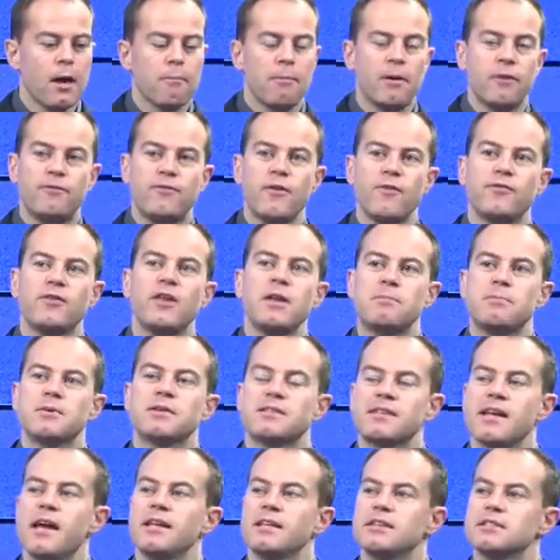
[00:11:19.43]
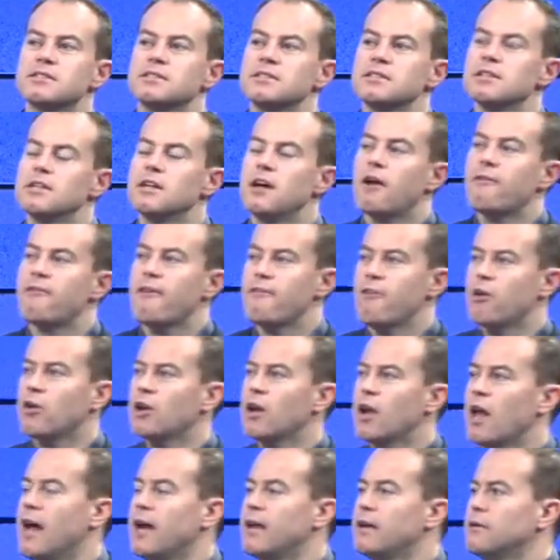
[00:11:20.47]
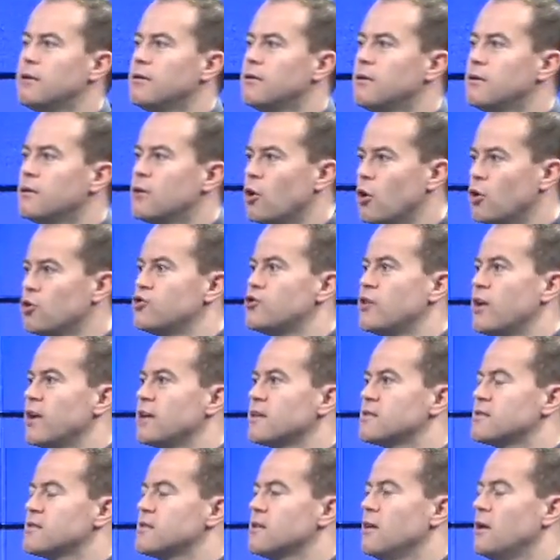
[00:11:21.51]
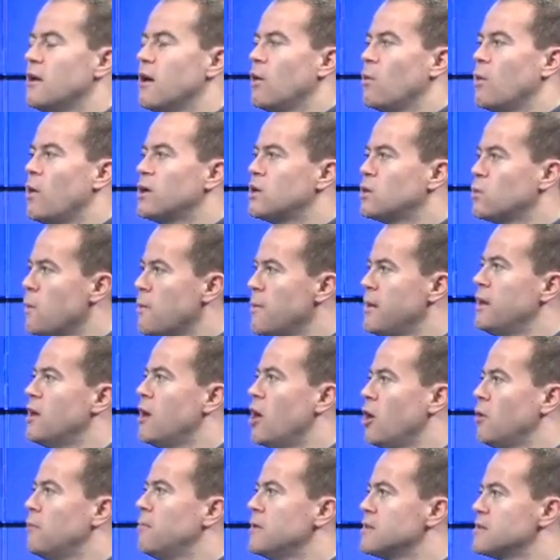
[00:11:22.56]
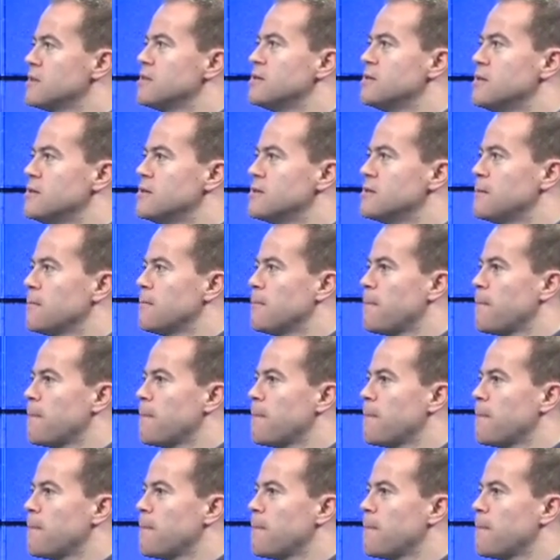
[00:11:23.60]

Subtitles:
but 15% of our online contracts went to women-owned businesses.